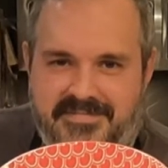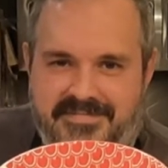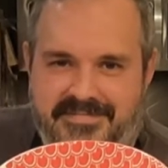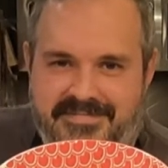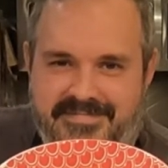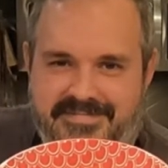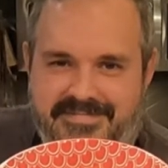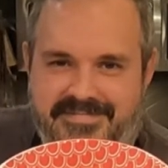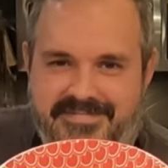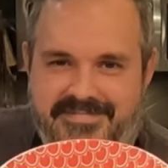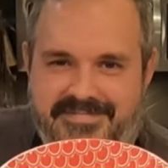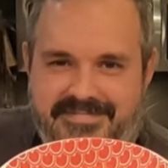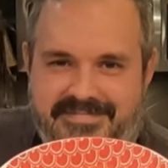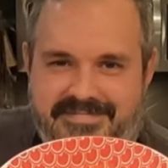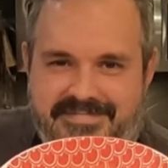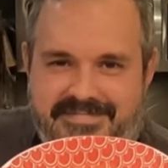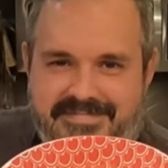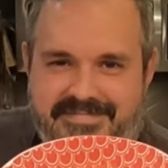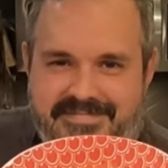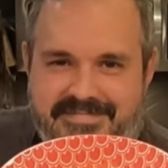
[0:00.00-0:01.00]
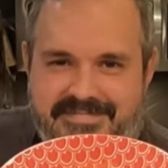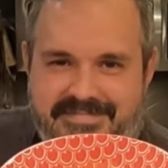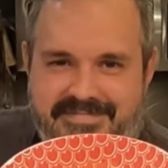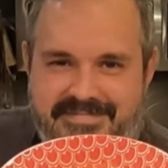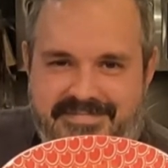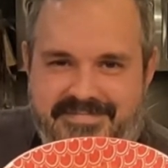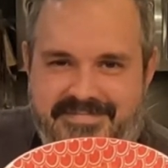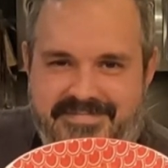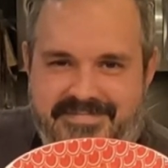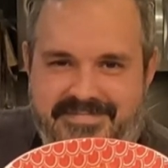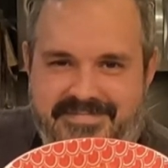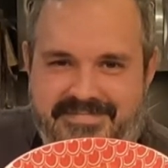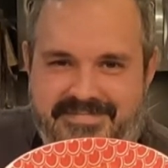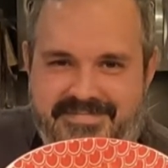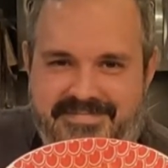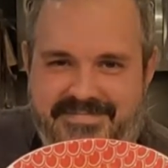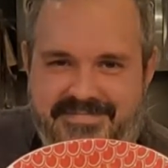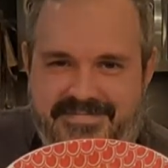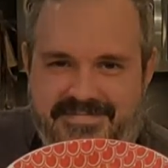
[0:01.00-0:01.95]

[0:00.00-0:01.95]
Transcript: Nobody speaks.